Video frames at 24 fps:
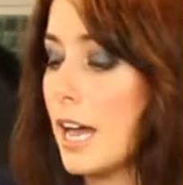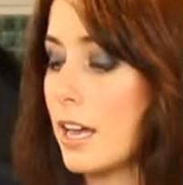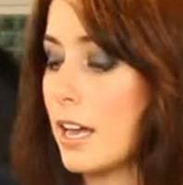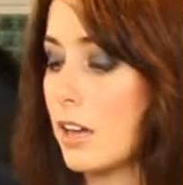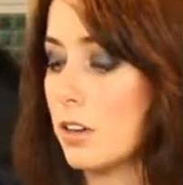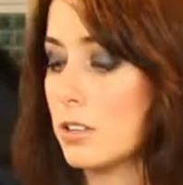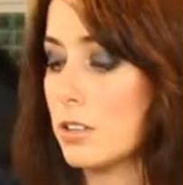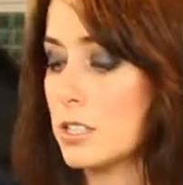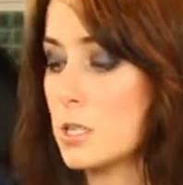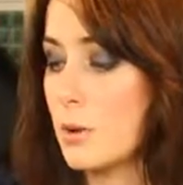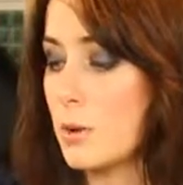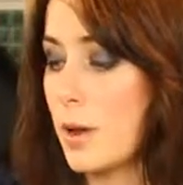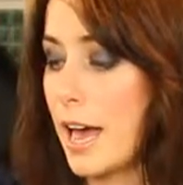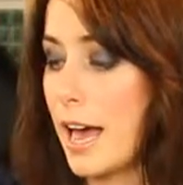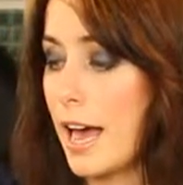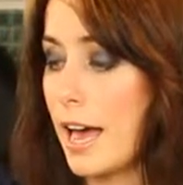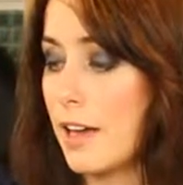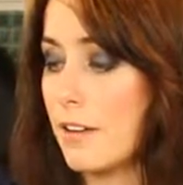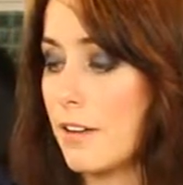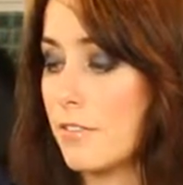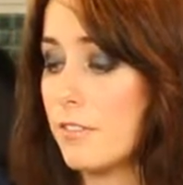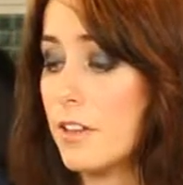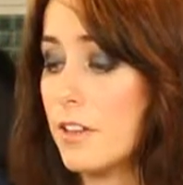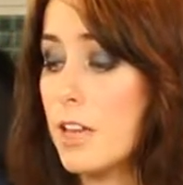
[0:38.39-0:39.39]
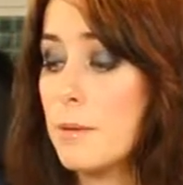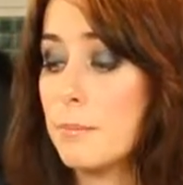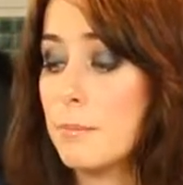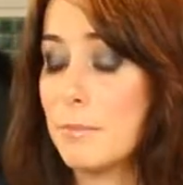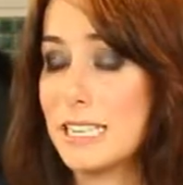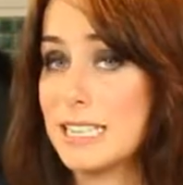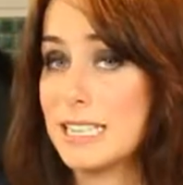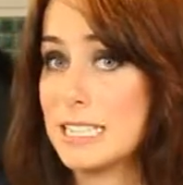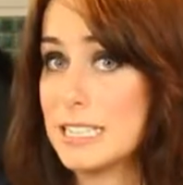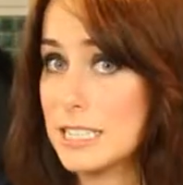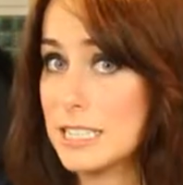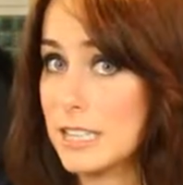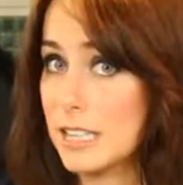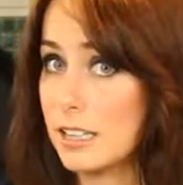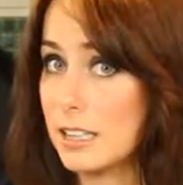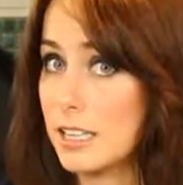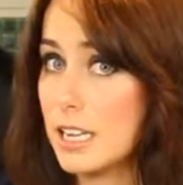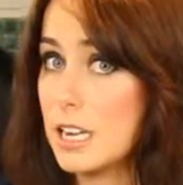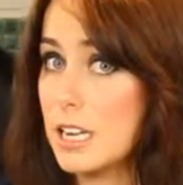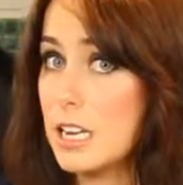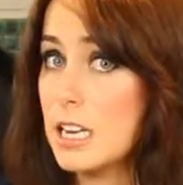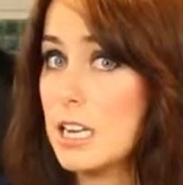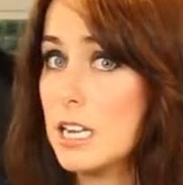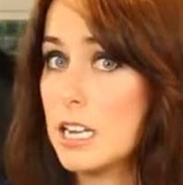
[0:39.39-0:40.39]
I also have my
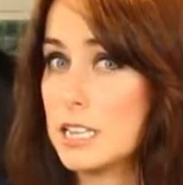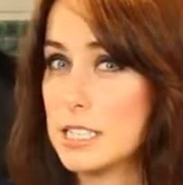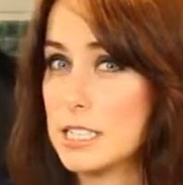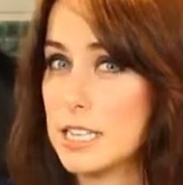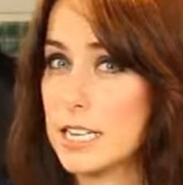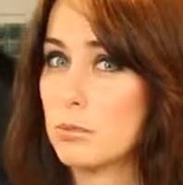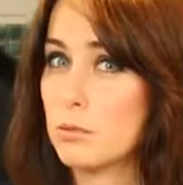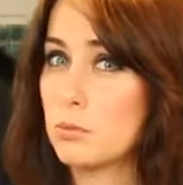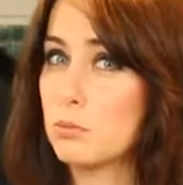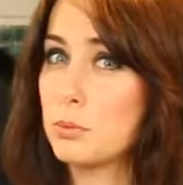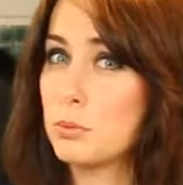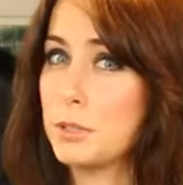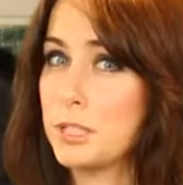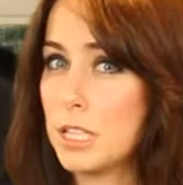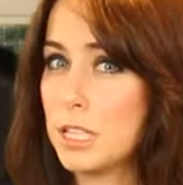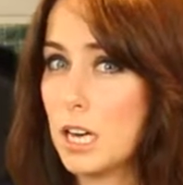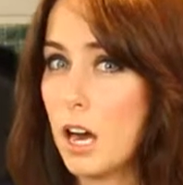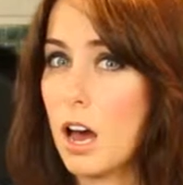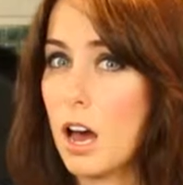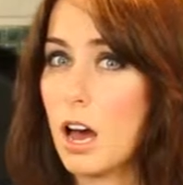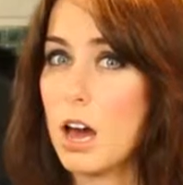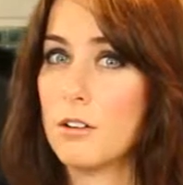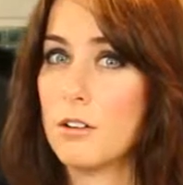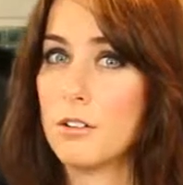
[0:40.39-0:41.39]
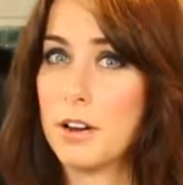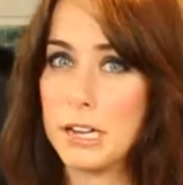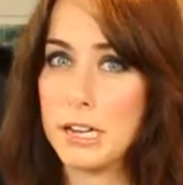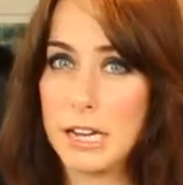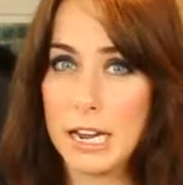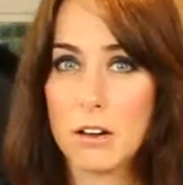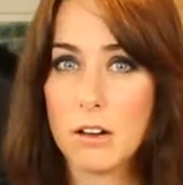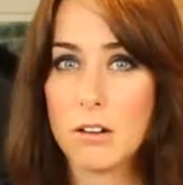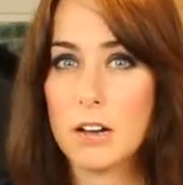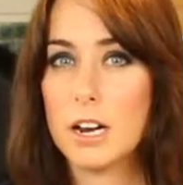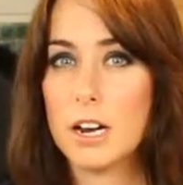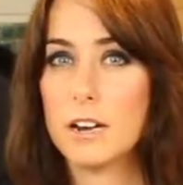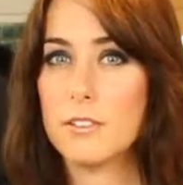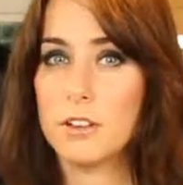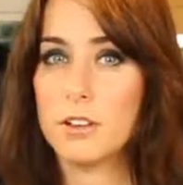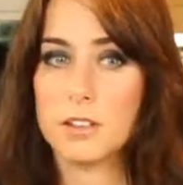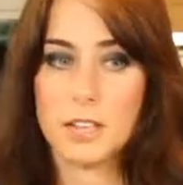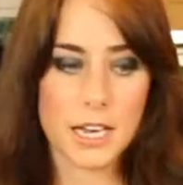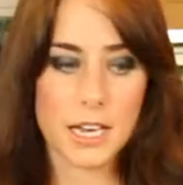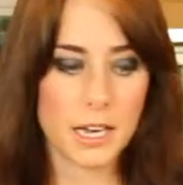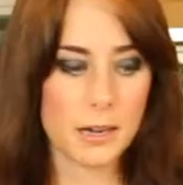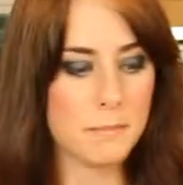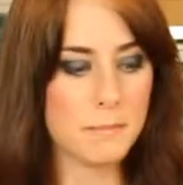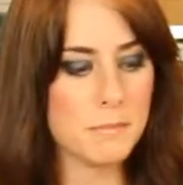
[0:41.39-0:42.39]
skillet. It's like really hot right now, kind of
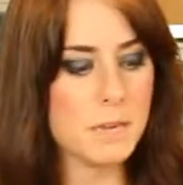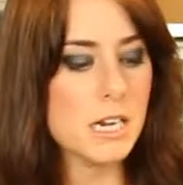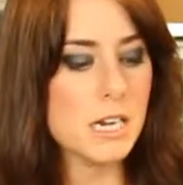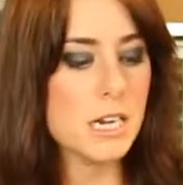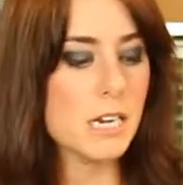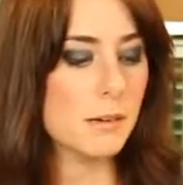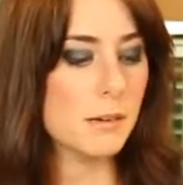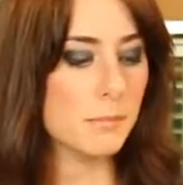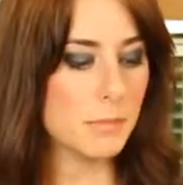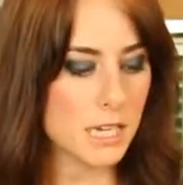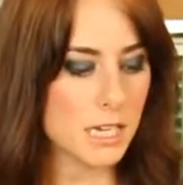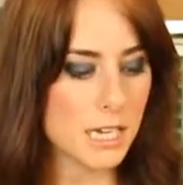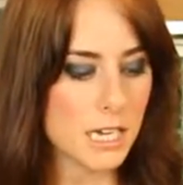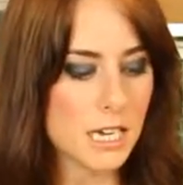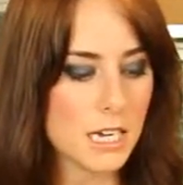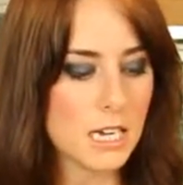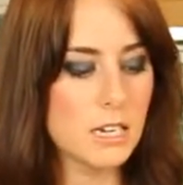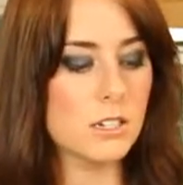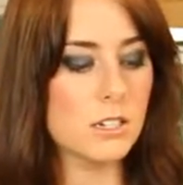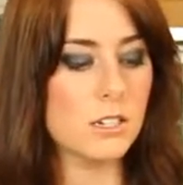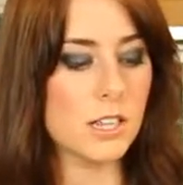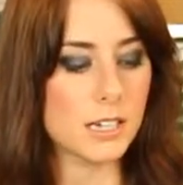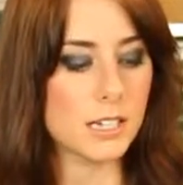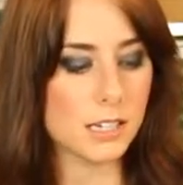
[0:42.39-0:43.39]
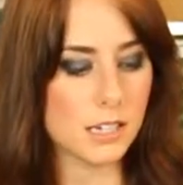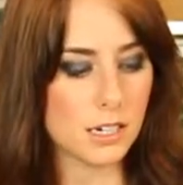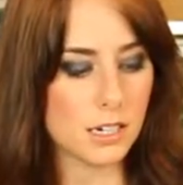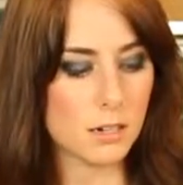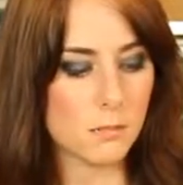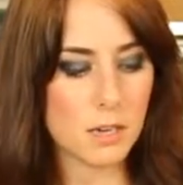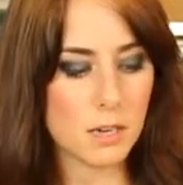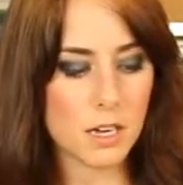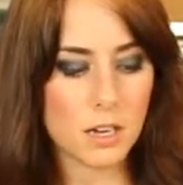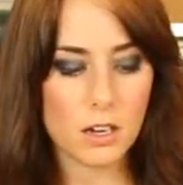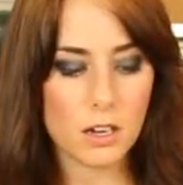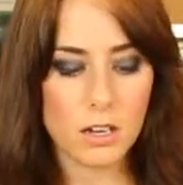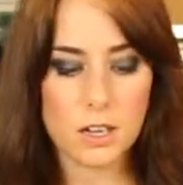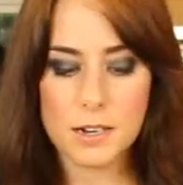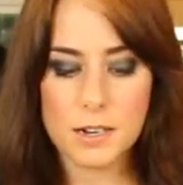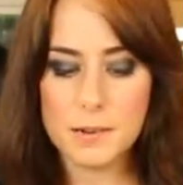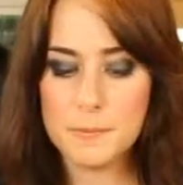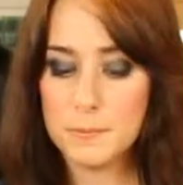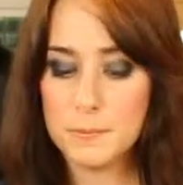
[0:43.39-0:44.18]
on like a medium heat, so that's going to be good.